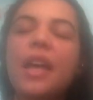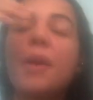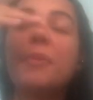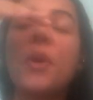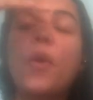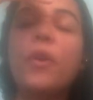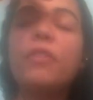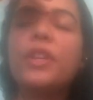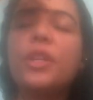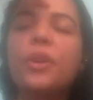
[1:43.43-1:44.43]
up
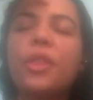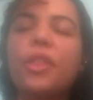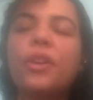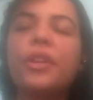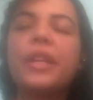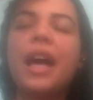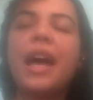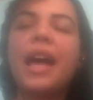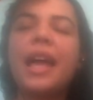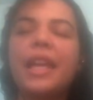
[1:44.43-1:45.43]
over your third
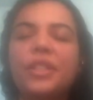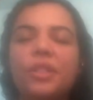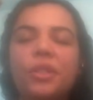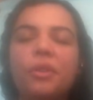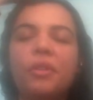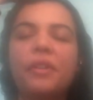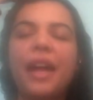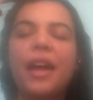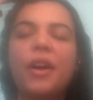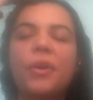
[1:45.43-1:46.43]
eye to your
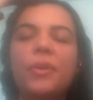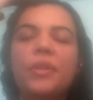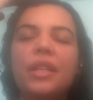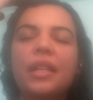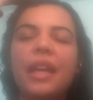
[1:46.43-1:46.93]
crown,